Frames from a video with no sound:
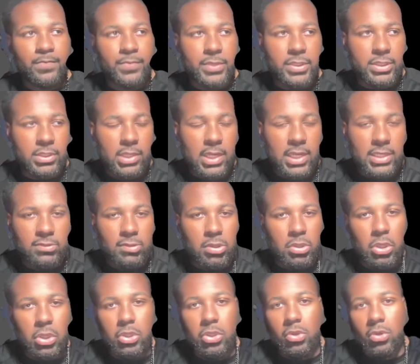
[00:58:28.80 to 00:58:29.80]
So that's what I'm
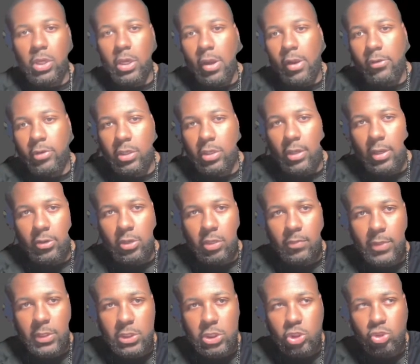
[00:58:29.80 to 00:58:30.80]
going to do here. I'm going to
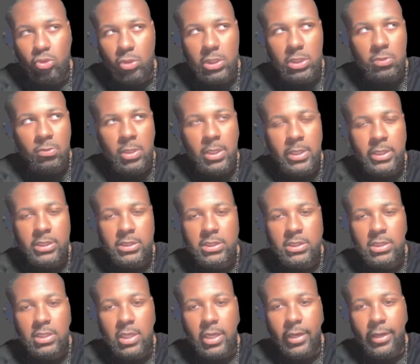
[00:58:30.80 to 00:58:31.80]
pick Detroit to win
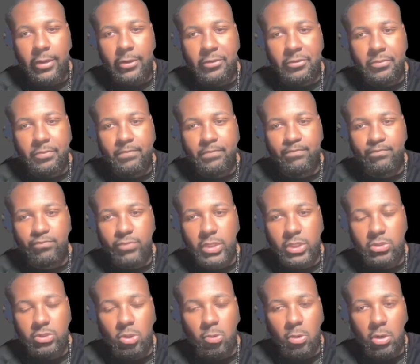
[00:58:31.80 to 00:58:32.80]
this.
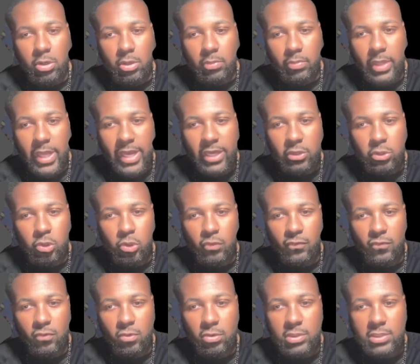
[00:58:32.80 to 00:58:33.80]
They're wearing the black
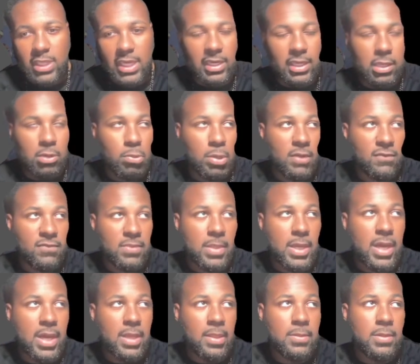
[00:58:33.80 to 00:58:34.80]
uniforms, can't get away from
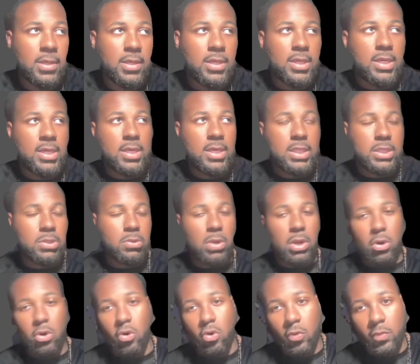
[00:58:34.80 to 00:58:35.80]
that. They're at
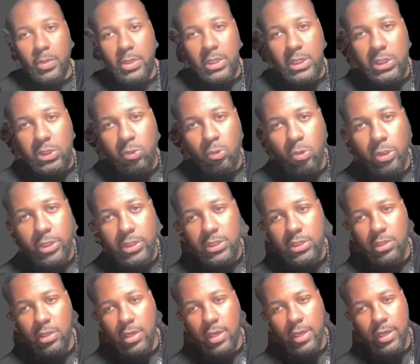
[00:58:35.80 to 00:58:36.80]
home in this one,
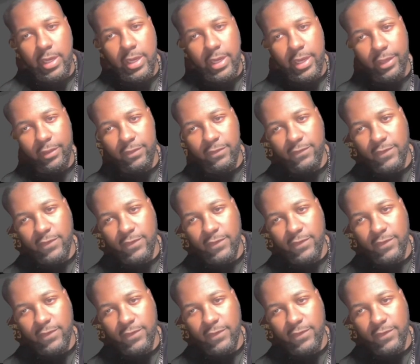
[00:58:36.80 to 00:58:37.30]
so I